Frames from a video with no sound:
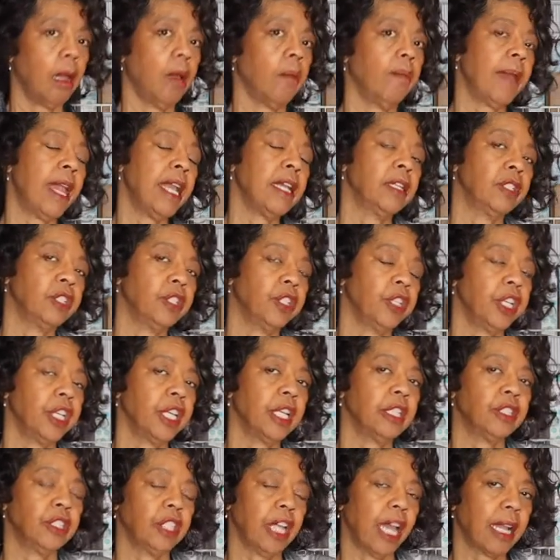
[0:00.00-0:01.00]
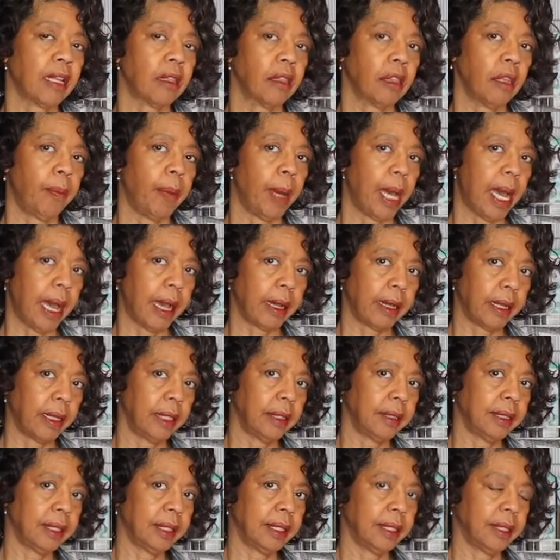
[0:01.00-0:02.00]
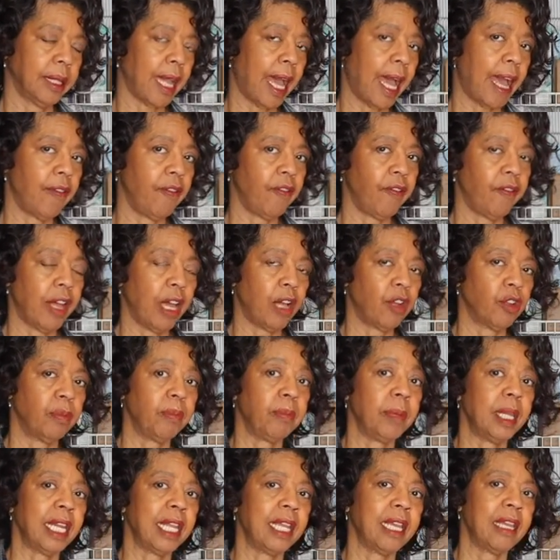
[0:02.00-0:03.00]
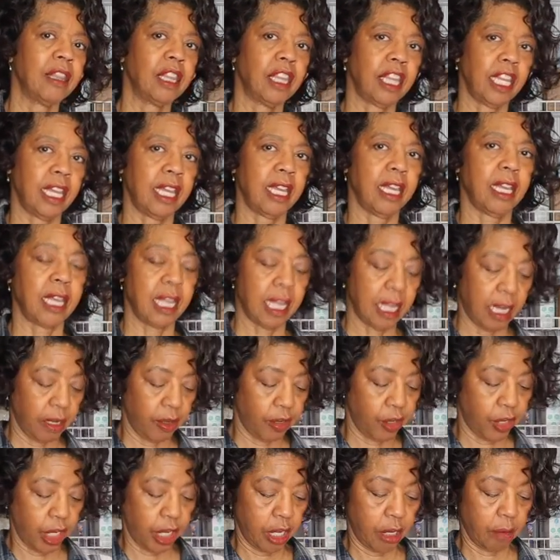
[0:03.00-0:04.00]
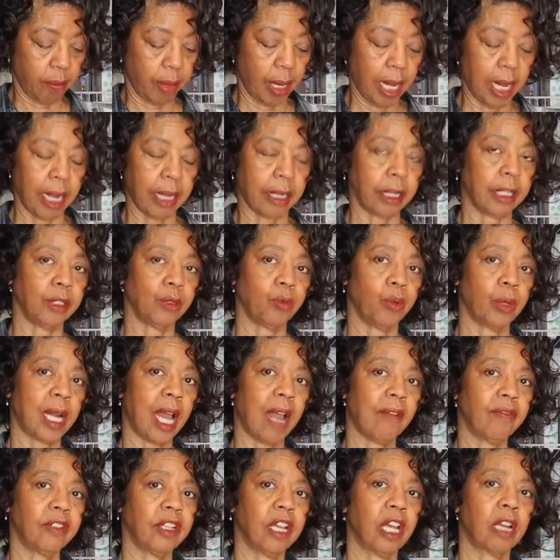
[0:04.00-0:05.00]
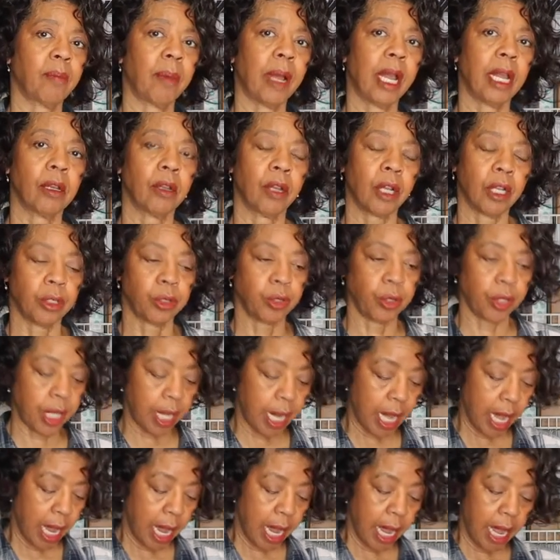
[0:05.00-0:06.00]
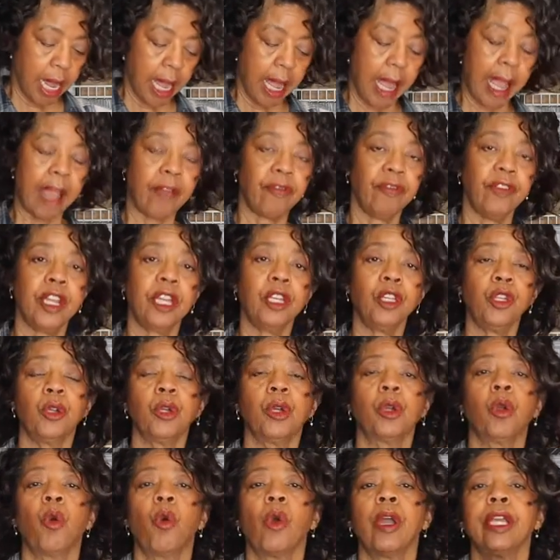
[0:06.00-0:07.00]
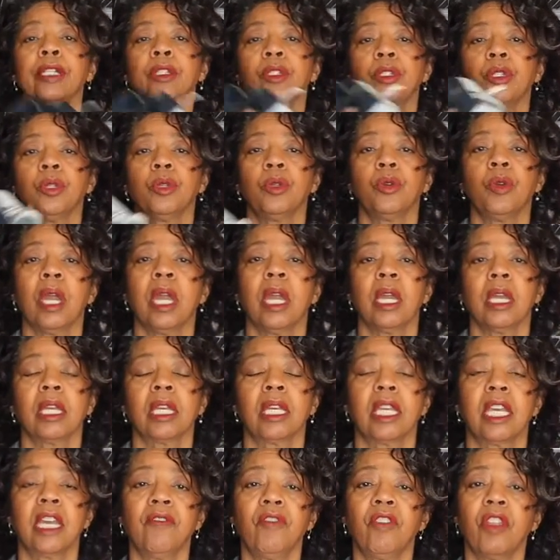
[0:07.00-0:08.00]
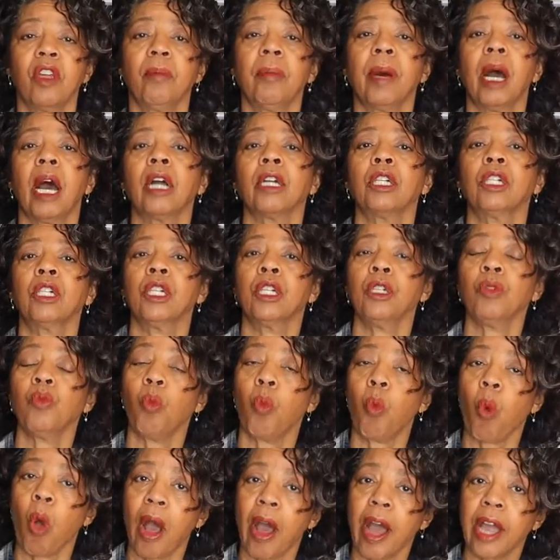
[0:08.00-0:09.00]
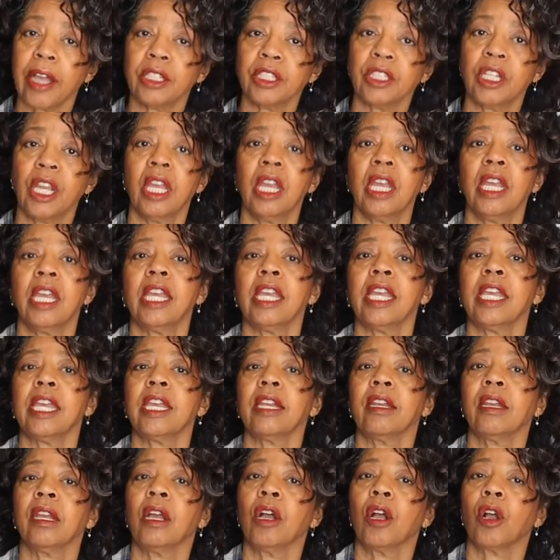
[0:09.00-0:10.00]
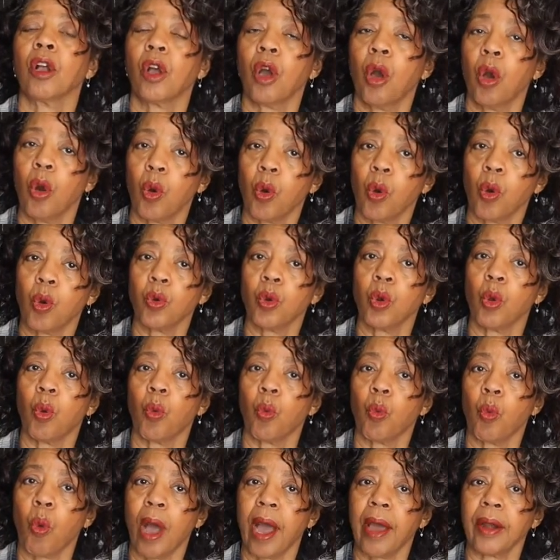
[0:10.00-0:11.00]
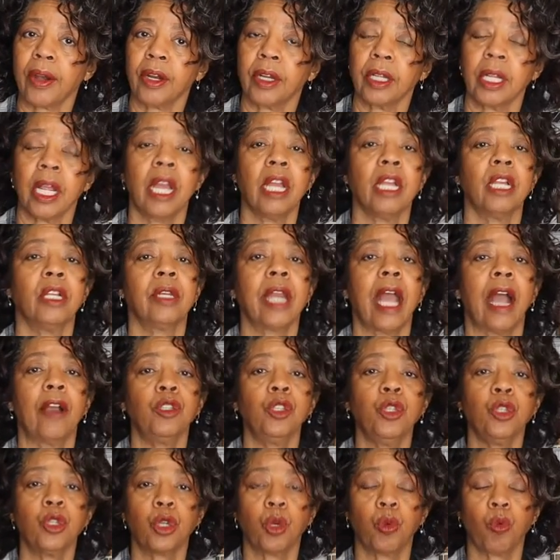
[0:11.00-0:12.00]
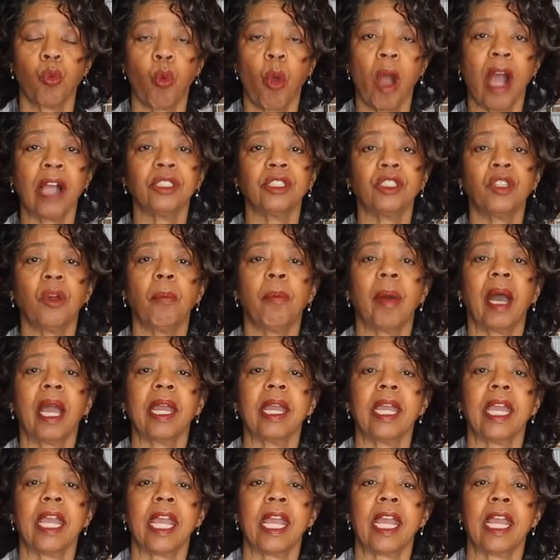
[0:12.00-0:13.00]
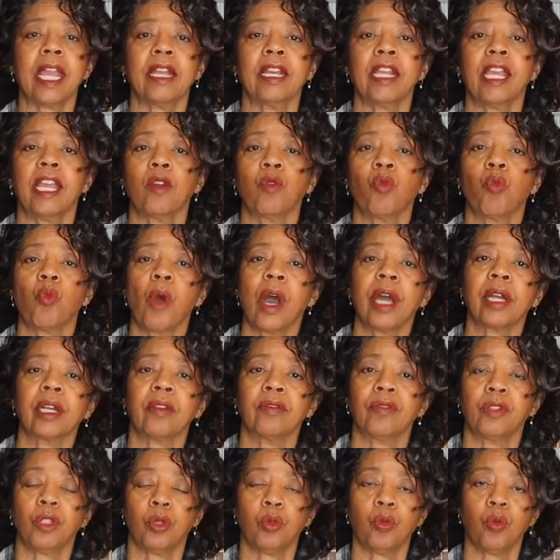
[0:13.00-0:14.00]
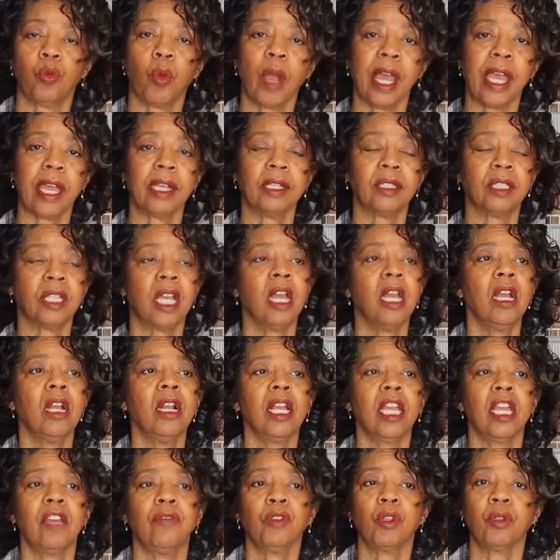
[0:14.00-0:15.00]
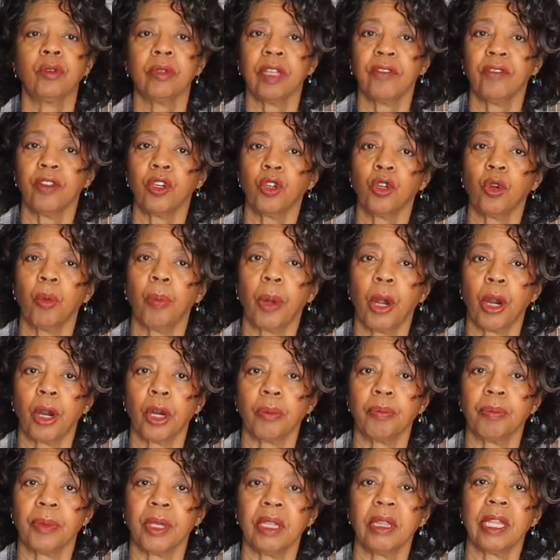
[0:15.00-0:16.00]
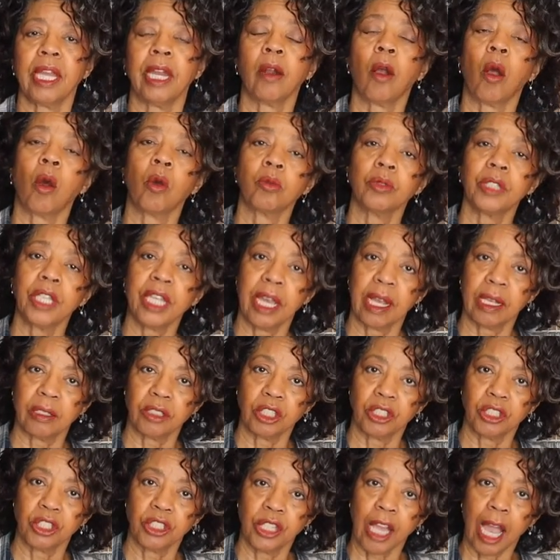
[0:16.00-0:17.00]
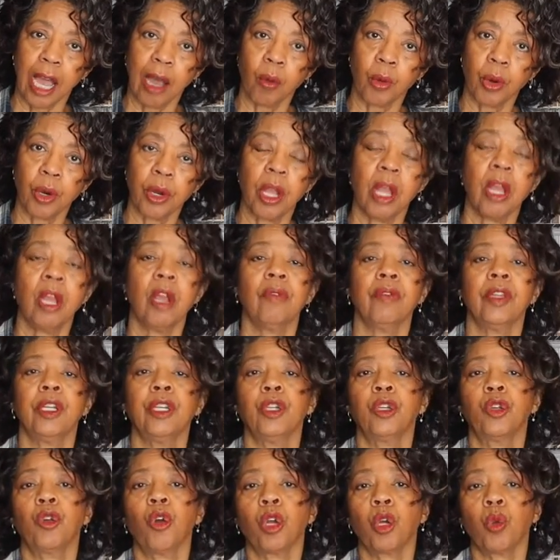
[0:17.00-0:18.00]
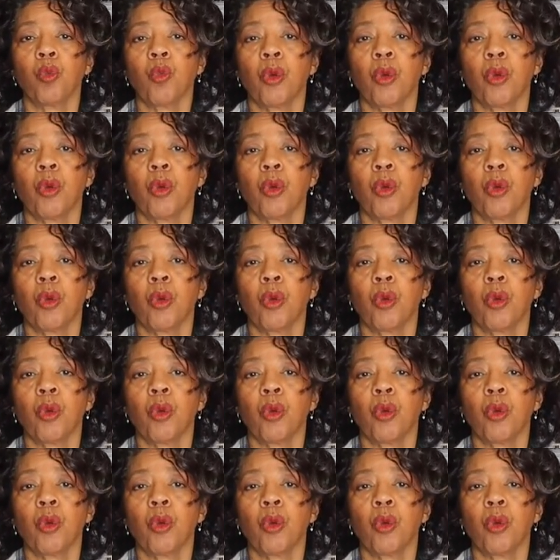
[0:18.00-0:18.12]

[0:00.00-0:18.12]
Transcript: Make sure you check the pockets. I found many a thing in jean pockets when I've done my laundry. And then you're going to give them a good wash in cold water. Now you can wash them by hand in one of 2 ways. If you live in an apartment that only has a shower, then you're going